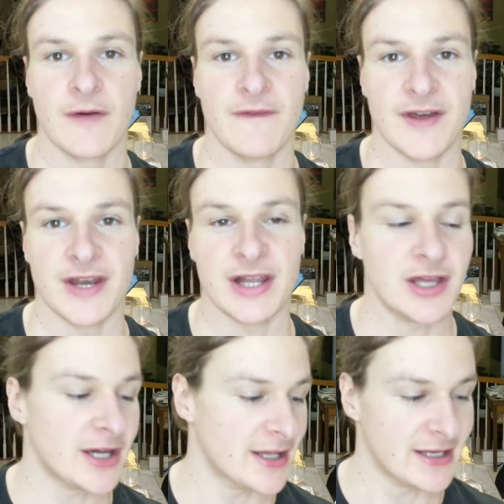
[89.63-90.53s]

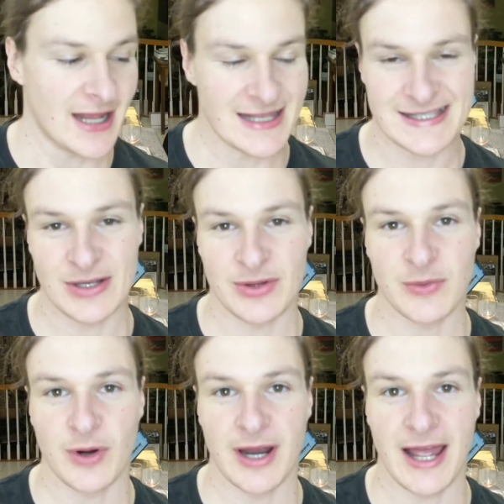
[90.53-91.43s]
vanilla, and that's the only
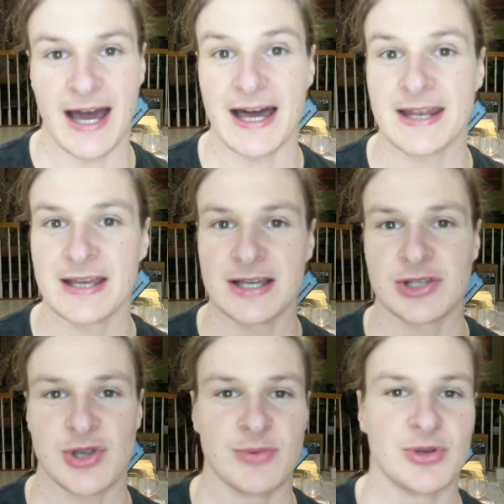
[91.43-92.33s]
one I had.
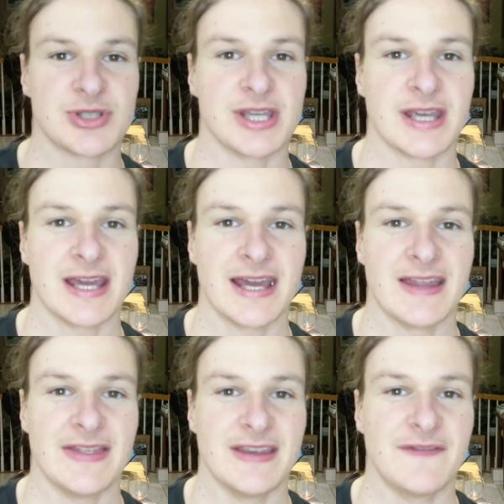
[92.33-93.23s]
So I'm using
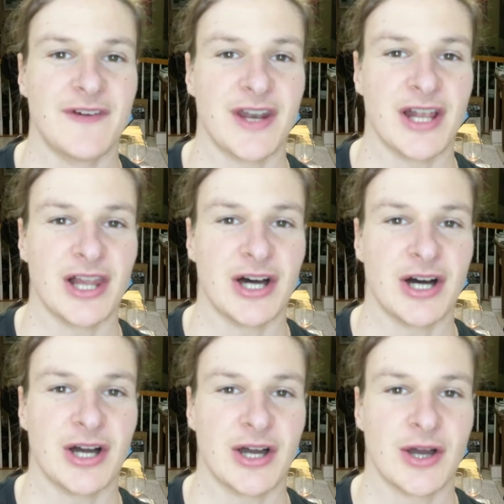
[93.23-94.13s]
the
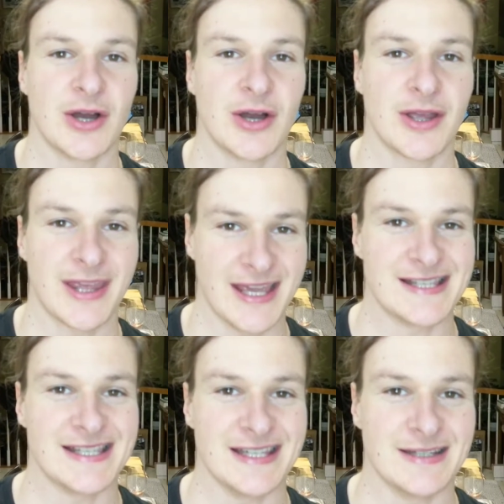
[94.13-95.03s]
vanilla
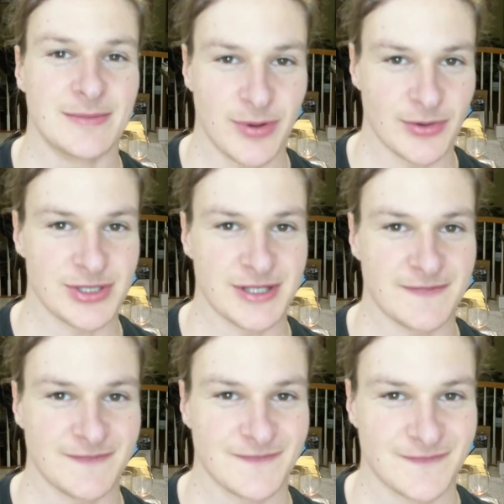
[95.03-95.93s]
casein protein.